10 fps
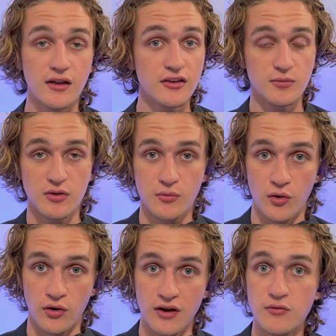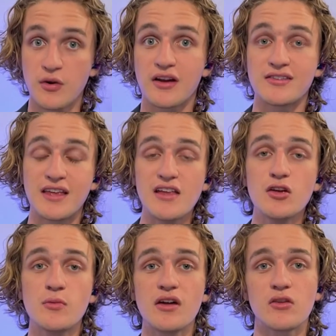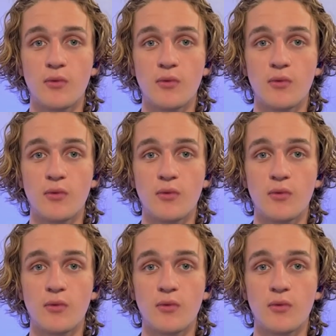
Elizabeth Warren, if you want to continue being the